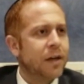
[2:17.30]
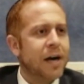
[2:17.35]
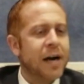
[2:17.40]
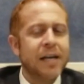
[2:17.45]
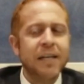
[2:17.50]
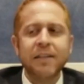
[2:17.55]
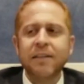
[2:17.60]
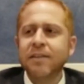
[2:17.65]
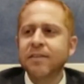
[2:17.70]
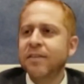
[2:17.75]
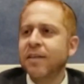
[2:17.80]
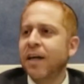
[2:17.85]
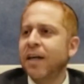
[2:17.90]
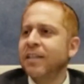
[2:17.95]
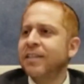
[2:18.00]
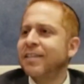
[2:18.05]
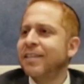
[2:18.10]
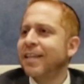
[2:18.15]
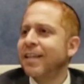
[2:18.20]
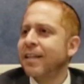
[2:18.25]
And he
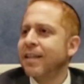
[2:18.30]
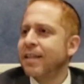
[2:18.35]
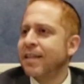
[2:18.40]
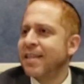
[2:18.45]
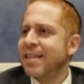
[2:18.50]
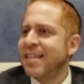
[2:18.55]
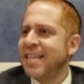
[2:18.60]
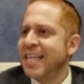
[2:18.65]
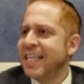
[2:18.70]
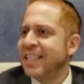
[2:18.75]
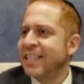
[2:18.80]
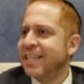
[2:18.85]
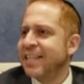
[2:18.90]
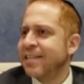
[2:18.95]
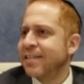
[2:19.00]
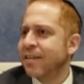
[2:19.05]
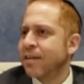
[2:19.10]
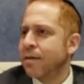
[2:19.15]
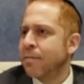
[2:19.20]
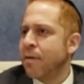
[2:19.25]
decides, this is
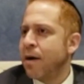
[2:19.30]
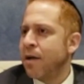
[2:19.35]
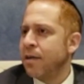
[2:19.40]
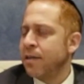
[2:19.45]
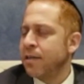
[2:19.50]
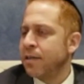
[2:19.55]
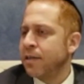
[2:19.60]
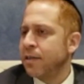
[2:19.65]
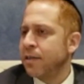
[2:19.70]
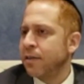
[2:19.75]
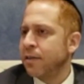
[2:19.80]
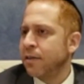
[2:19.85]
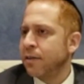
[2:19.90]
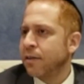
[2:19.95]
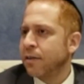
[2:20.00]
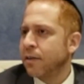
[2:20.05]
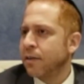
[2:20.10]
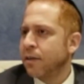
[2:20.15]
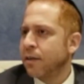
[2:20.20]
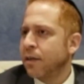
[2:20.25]
the commodity.
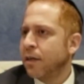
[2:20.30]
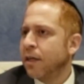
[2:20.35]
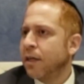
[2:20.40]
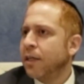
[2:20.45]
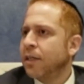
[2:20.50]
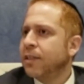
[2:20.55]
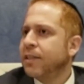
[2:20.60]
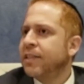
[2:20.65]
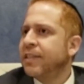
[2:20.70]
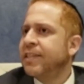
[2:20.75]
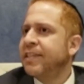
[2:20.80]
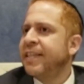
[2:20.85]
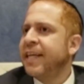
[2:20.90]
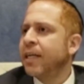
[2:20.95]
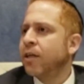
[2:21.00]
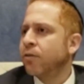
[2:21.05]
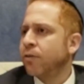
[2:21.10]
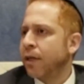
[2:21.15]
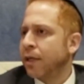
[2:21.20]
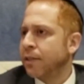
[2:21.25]

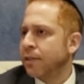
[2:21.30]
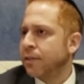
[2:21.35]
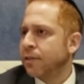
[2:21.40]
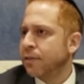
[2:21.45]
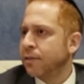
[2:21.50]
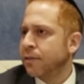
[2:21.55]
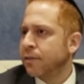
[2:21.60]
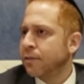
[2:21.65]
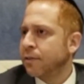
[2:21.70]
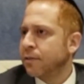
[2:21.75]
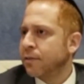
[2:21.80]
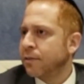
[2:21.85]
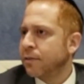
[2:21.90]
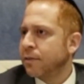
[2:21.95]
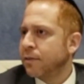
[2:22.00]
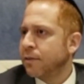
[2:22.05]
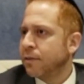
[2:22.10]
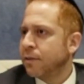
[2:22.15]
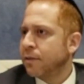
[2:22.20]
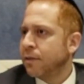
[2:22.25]
Cigarettes.
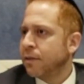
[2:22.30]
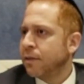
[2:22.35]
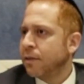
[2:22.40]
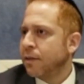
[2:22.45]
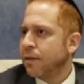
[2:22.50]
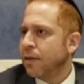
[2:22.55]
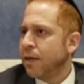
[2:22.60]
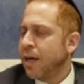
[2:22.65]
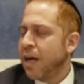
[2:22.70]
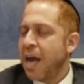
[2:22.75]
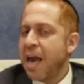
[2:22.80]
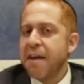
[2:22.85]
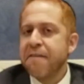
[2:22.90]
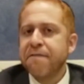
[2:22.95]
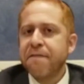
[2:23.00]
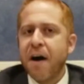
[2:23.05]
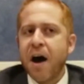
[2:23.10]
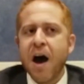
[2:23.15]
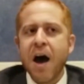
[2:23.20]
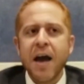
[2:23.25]

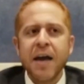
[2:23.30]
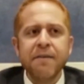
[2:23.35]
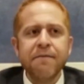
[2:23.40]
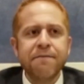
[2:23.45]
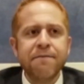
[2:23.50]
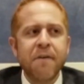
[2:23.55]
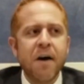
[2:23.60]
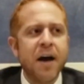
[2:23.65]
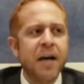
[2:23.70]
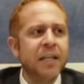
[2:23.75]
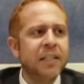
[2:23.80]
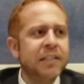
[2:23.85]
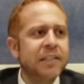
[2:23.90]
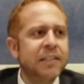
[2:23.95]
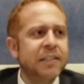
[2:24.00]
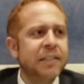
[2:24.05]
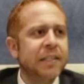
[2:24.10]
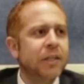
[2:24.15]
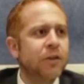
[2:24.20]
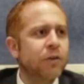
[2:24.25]
If I find
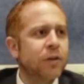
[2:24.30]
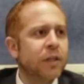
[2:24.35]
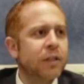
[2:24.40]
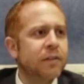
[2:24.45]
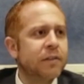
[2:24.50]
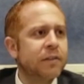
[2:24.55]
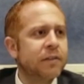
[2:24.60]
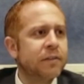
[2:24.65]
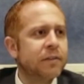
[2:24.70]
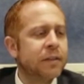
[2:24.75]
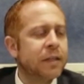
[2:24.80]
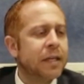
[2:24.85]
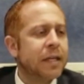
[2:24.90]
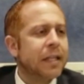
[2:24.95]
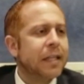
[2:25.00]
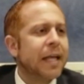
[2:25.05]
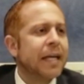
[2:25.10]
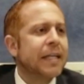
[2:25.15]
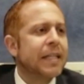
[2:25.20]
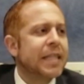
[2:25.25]
cigarettes,
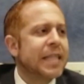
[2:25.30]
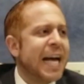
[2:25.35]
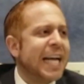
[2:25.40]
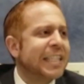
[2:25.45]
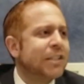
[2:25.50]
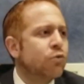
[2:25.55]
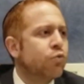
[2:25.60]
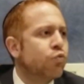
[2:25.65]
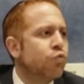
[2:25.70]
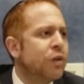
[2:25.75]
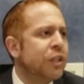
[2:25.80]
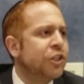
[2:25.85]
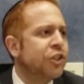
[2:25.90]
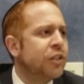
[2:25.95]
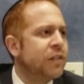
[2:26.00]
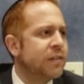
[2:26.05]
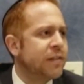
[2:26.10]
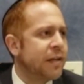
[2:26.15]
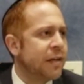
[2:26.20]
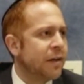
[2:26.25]
like, that's
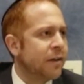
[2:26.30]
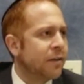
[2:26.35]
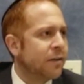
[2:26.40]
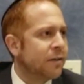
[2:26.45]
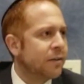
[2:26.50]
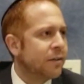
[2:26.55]
riches here.